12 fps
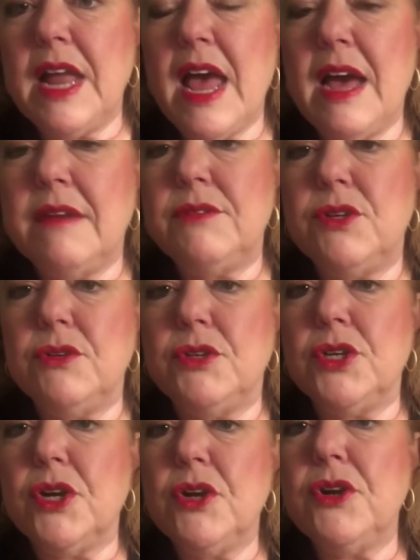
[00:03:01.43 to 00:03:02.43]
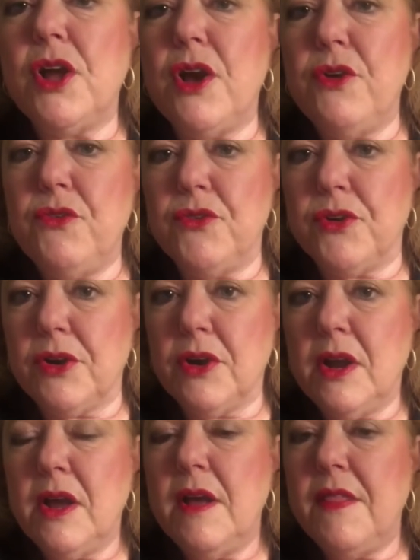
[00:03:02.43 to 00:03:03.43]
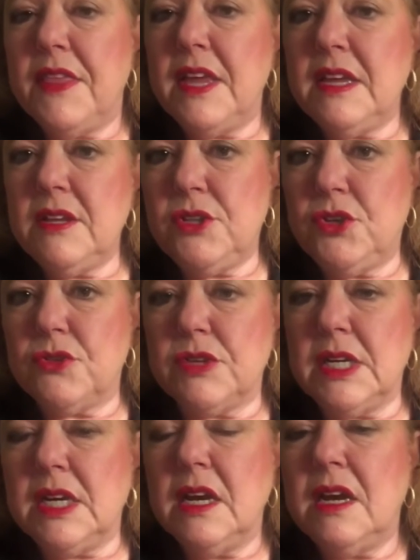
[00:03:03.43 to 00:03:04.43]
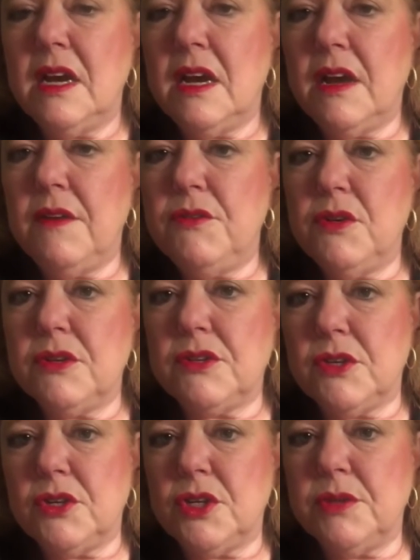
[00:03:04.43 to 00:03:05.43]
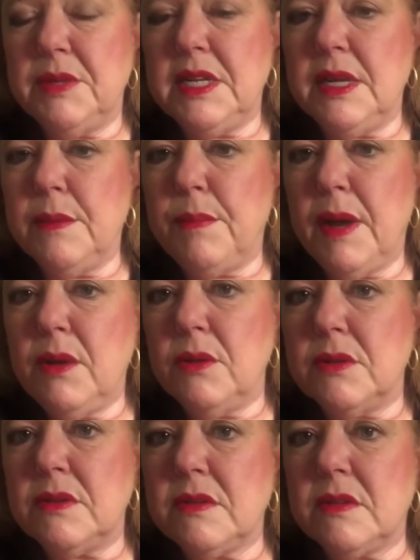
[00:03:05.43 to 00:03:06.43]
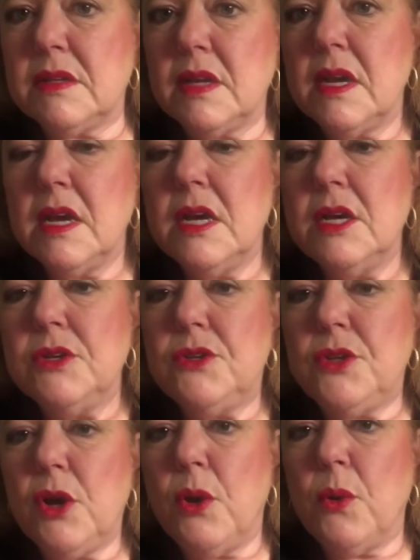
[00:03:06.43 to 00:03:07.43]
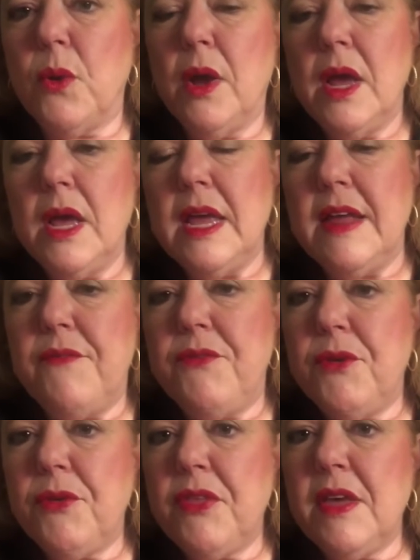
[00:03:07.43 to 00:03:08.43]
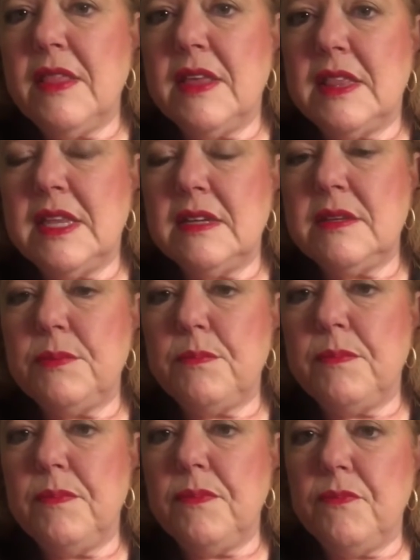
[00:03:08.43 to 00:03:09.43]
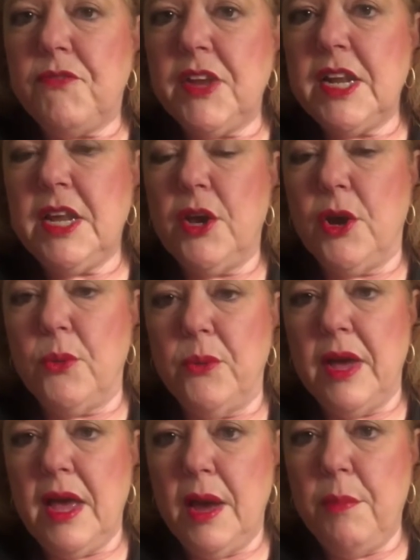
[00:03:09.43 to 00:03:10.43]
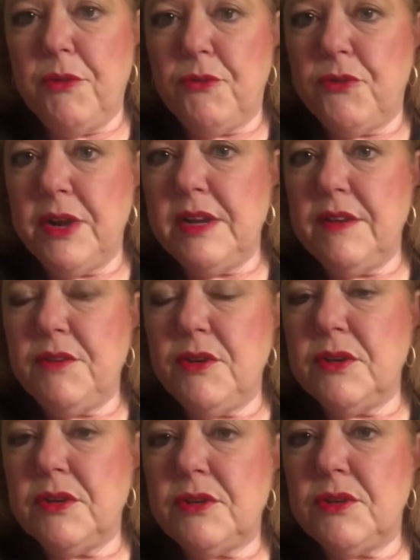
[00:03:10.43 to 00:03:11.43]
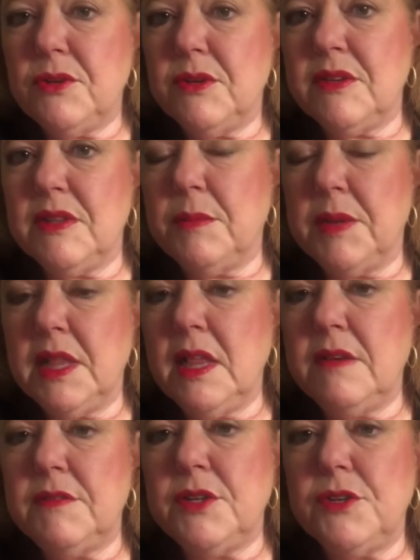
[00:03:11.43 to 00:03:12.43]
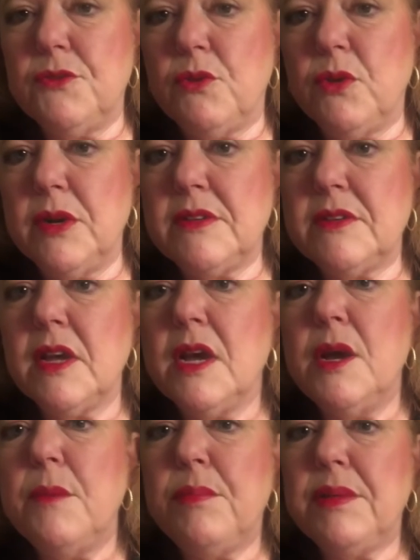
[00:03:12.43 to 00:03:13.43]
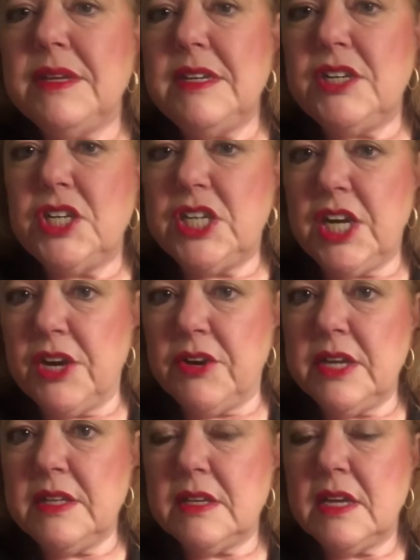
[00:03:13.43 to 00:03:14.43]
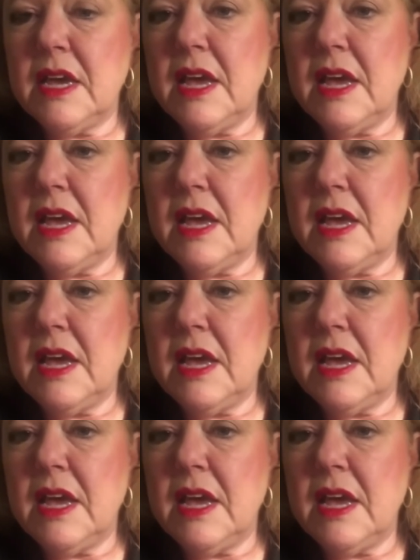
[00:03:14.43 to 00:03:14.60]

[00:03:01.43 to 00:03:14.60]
to have to turn over the history of your social media posts. So if you think that this video will help a friend of yours who is in the middle of a divorce, please share it.